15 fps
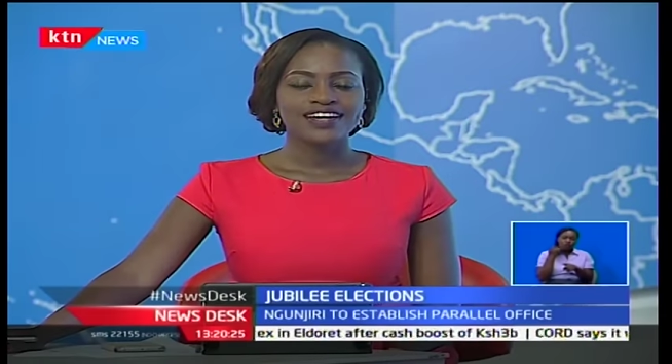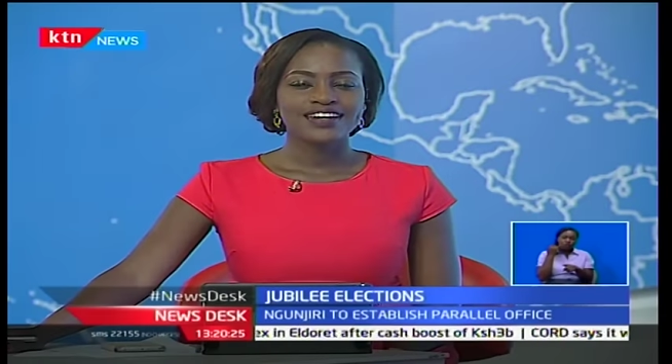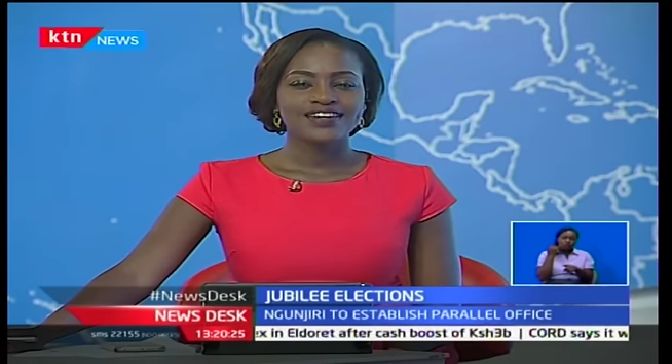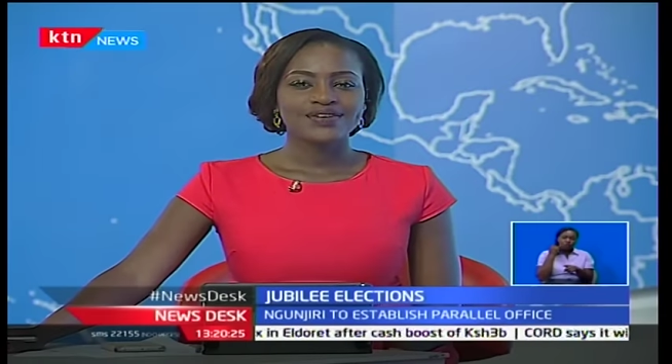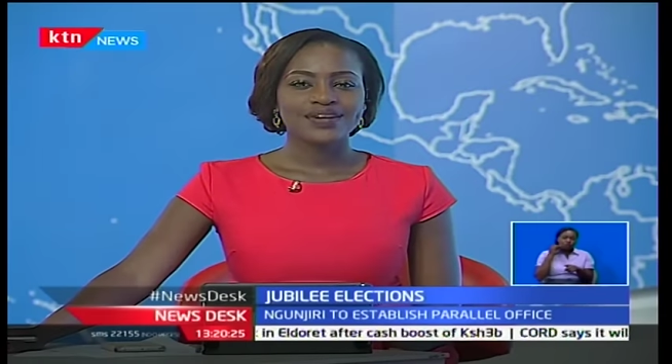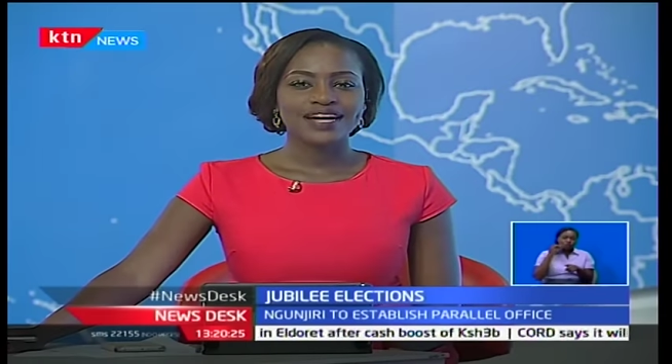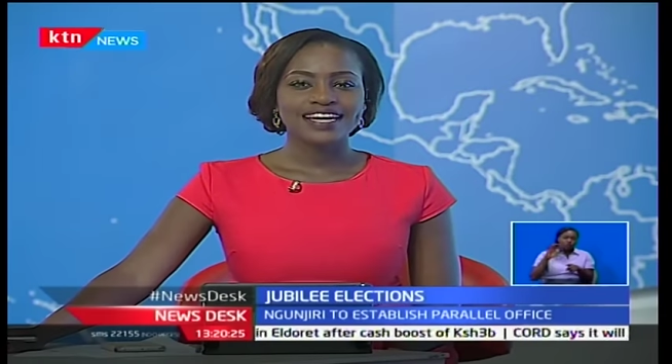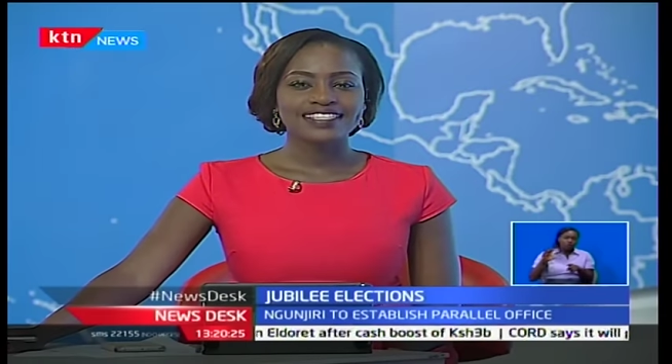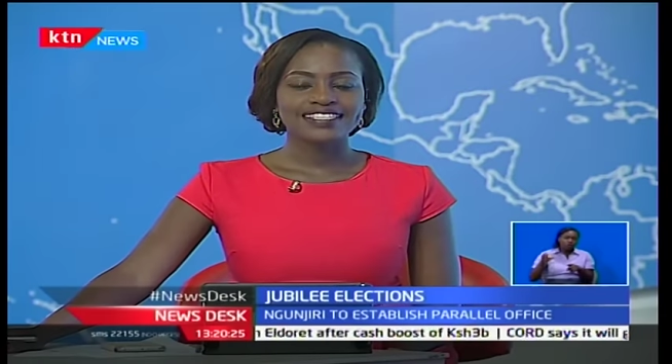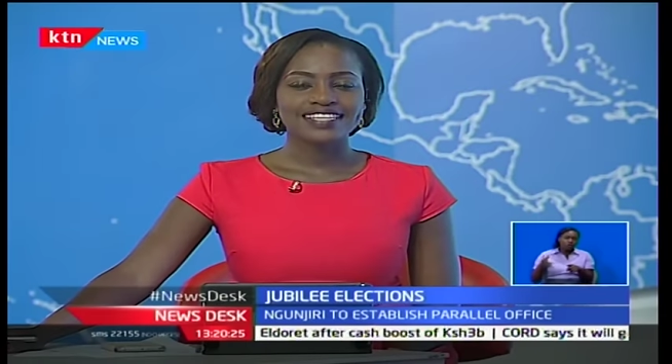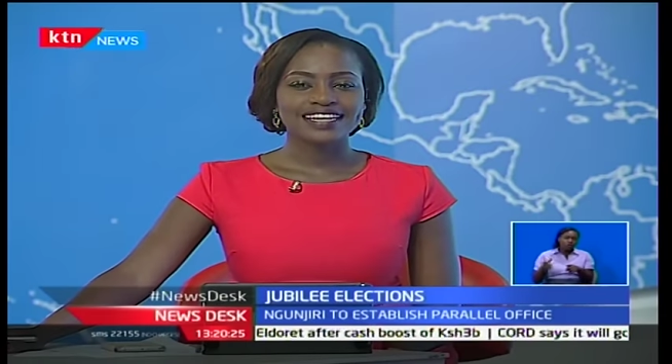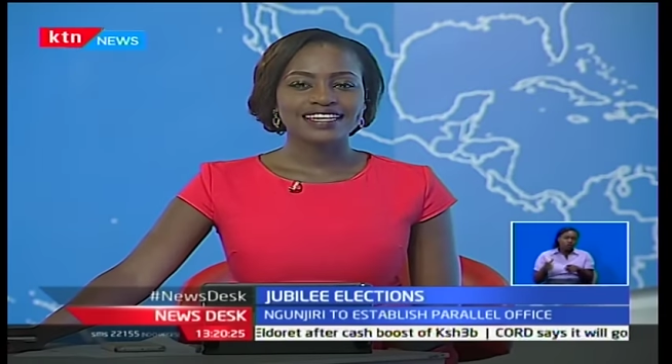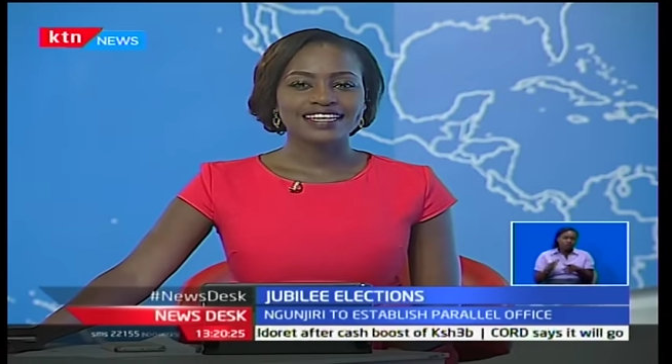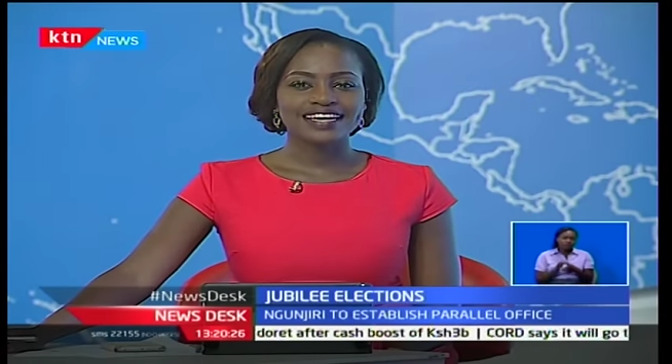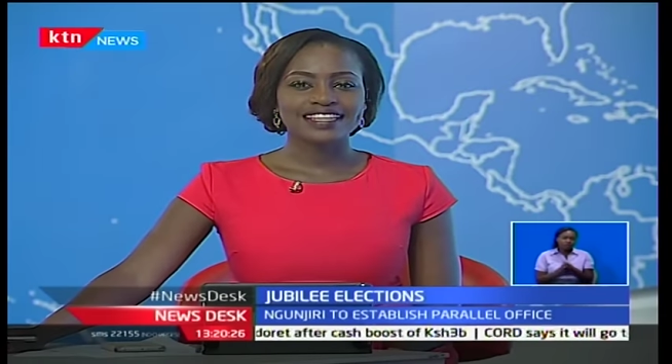Right,
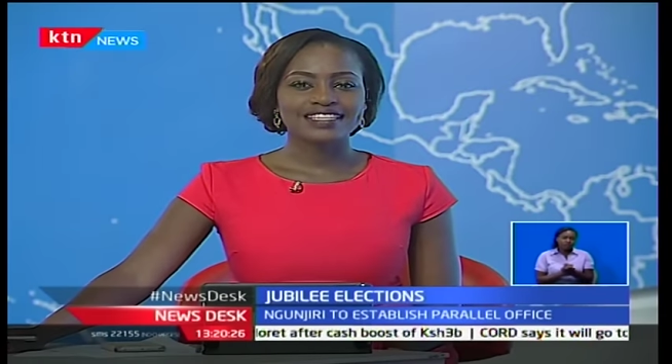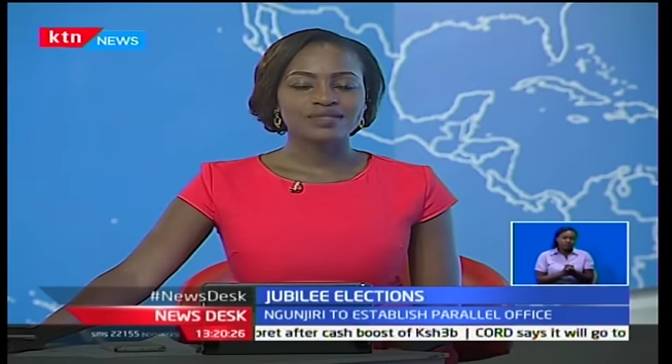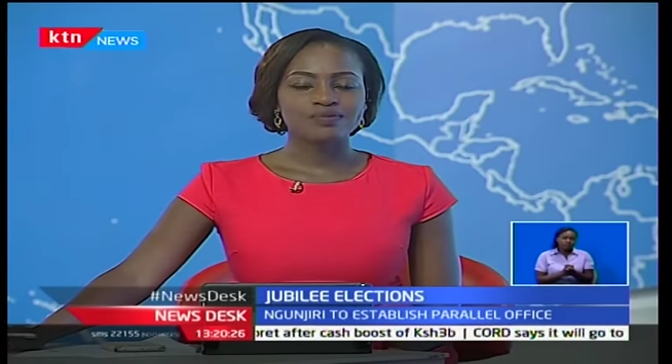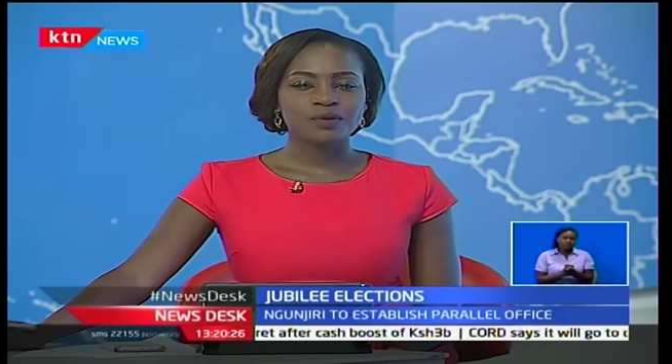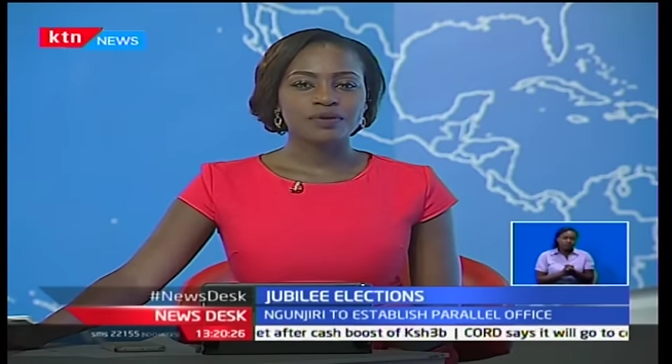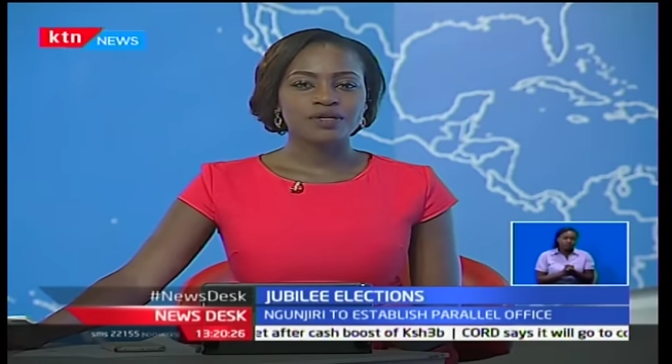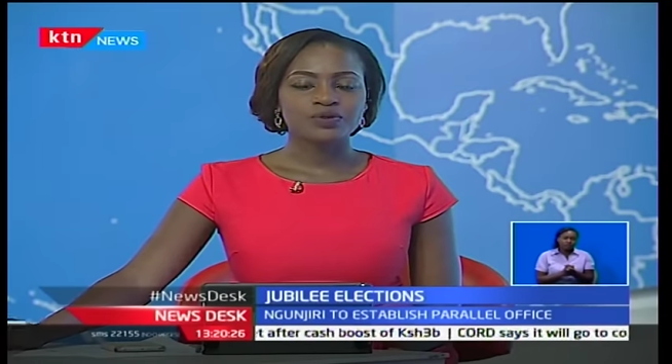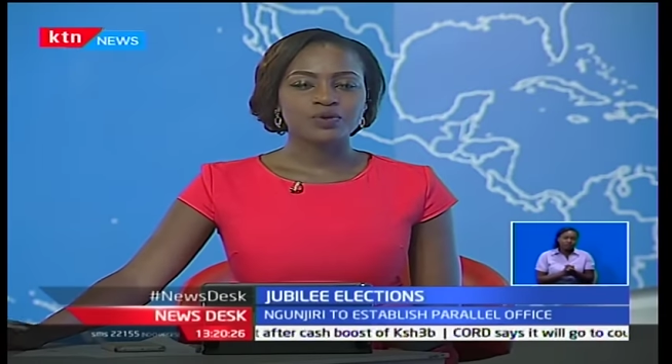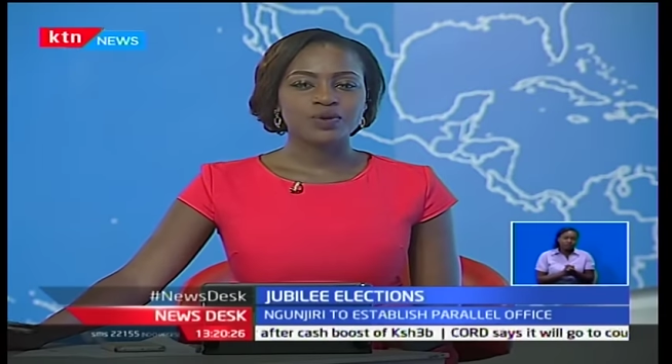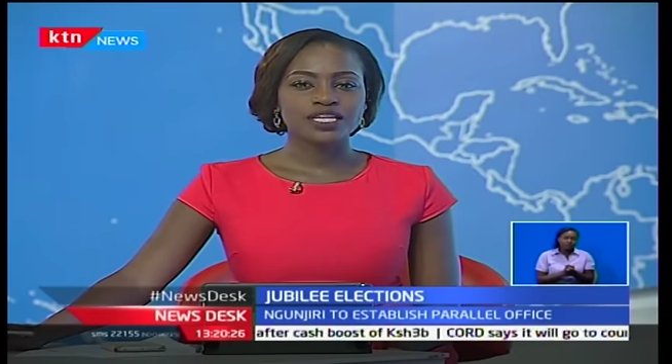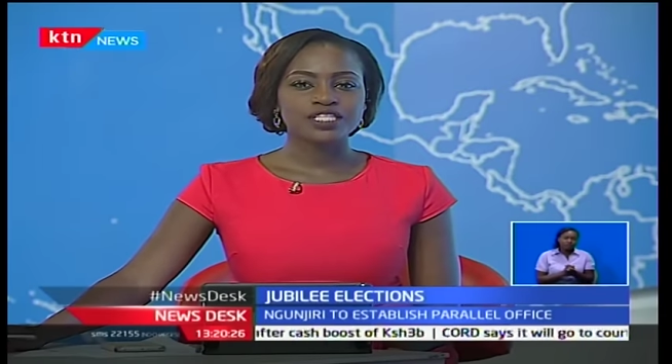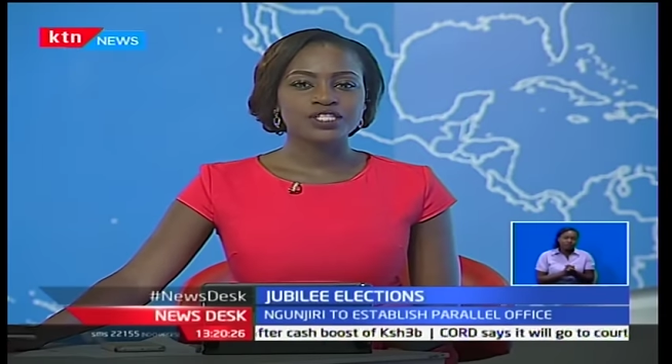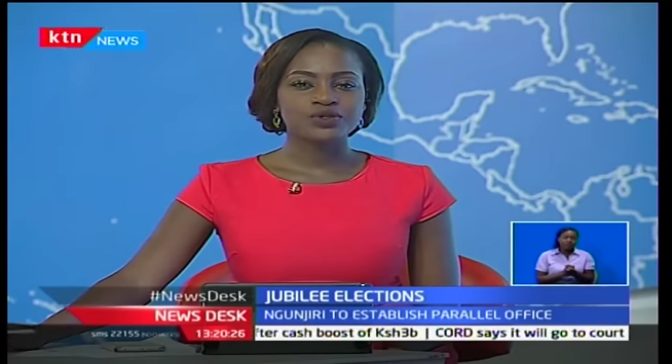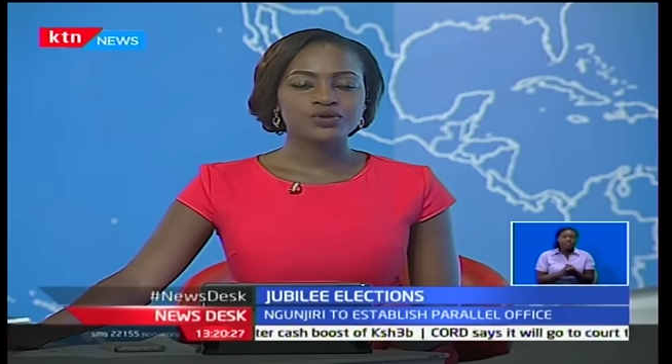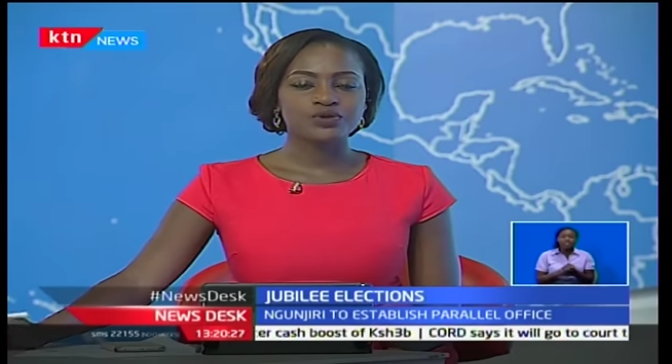and at this moment we want to